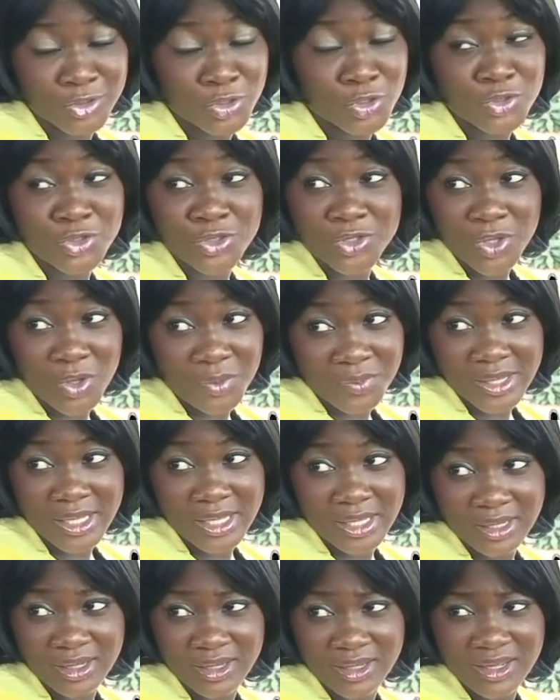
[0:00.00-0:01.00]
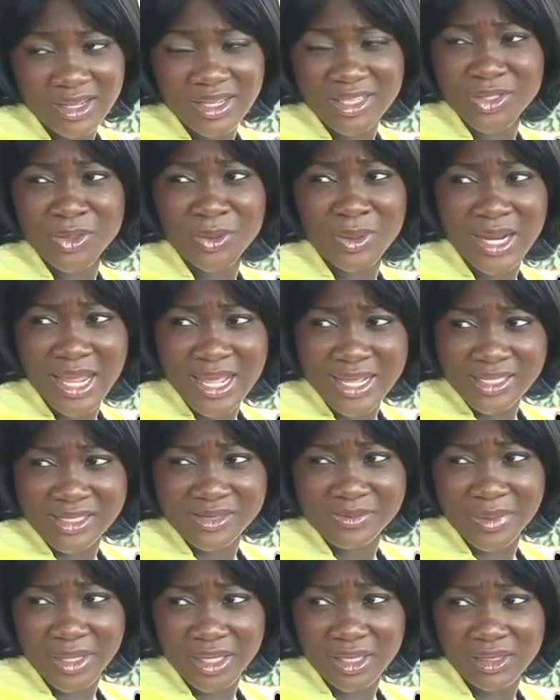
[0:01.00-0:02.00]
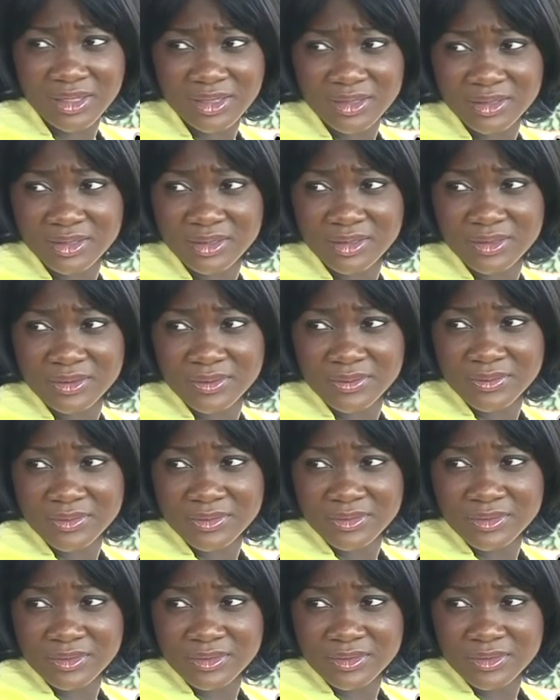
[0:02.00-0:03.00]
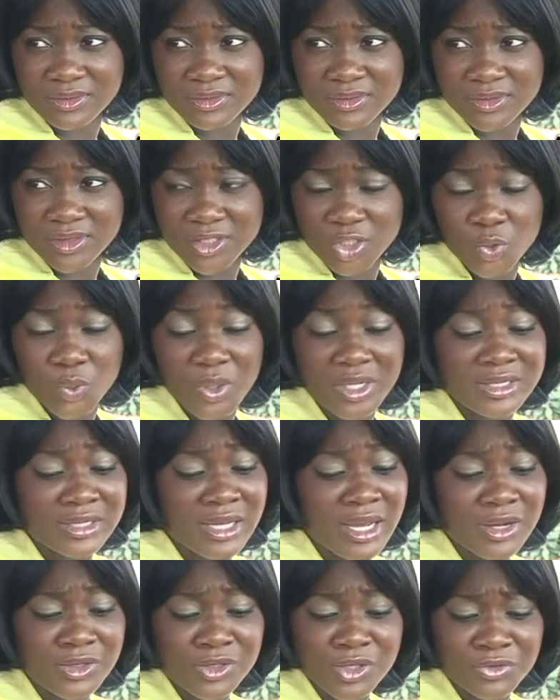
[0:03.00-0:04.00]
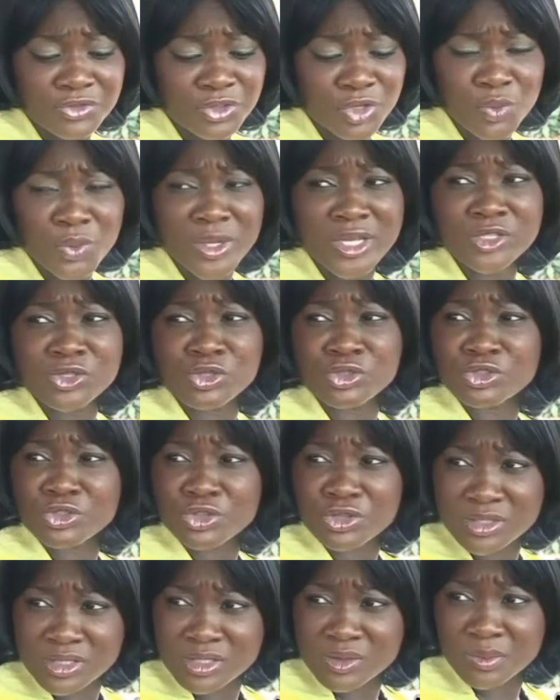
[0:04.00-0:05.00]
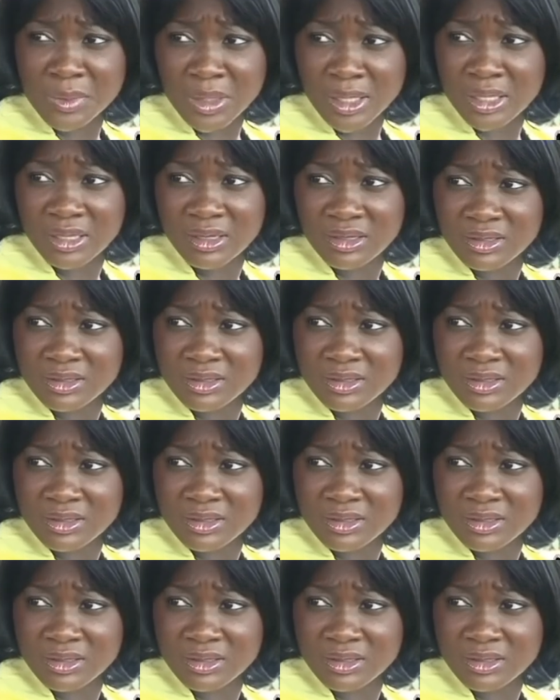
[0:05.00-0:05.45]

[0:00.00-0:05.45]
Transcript: You saw me and you liked me. You went out of your way to trust me.